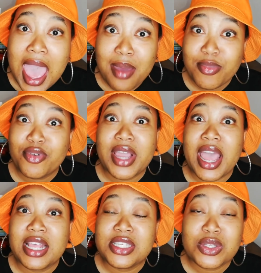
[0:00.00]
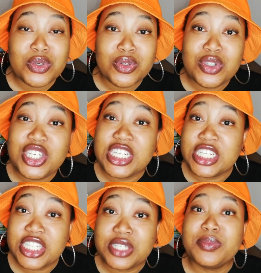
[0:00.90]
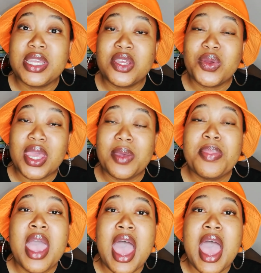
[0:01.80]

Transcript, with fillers: I'm broke, guys, so don't judge me, okay?